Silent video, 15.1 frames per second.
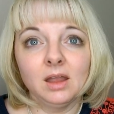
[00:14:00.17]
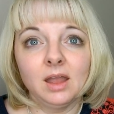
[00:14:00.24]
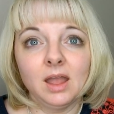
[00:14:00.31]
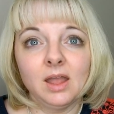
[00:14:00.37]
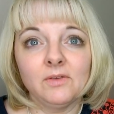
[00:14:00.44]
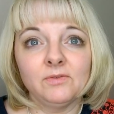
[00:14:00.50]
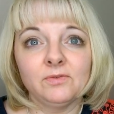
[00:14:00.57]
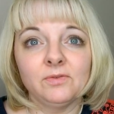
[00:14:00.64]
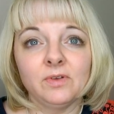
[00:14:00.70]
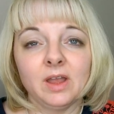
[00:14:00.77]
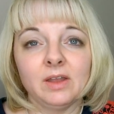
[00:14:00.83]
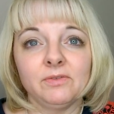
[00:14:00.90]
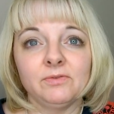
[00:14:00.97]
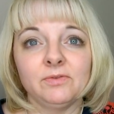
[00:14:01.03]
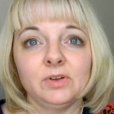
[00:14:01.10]
If
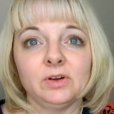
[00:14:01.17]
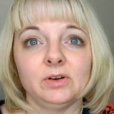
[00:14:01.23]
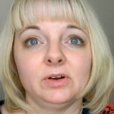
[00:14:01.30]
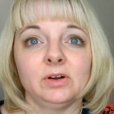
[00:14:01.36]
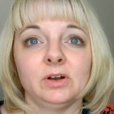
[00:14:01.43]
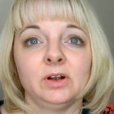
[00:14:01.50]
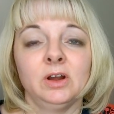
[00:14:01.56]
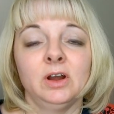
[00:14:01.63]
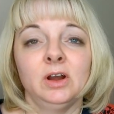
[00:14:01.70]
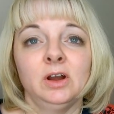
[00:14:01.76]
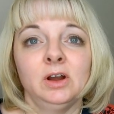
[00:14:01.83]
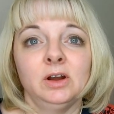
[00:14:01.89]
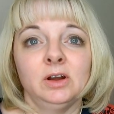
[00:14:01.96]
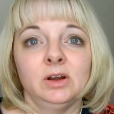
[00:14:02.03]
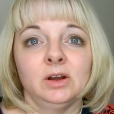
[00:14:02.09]
you're
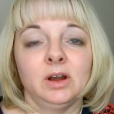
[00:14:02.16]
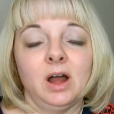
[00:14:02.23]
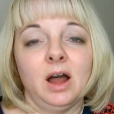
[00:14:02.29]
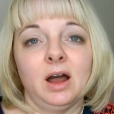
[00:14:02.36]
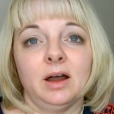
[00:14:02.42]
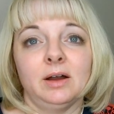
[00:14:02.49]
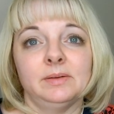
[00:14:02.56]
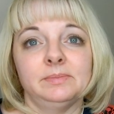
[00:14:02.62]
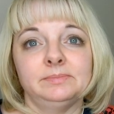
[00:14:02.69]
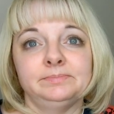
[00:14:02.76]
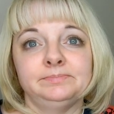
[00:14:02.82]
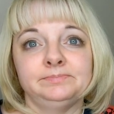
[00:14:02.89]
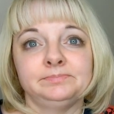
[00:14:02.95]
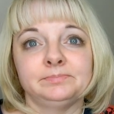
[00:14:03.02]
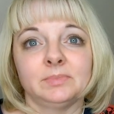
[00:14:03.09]

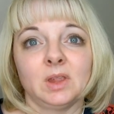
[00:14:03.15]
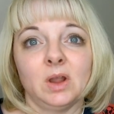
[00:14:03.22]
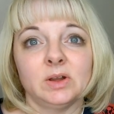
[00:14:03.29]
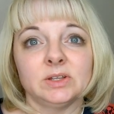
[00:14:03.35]
you know, a